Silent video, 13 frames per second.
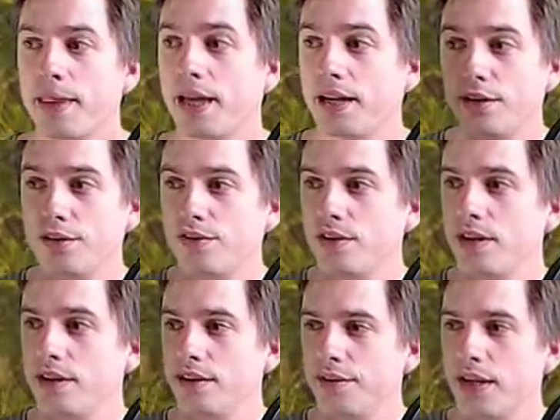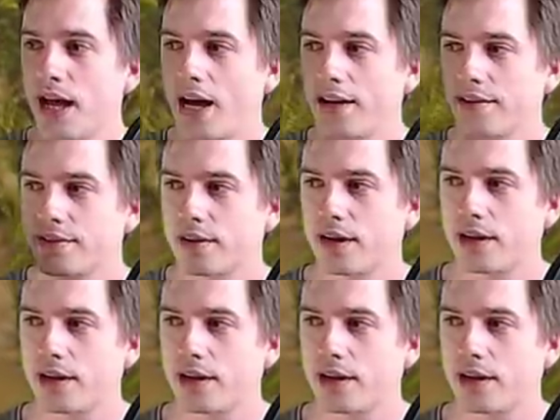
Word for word: And you see he even has uh,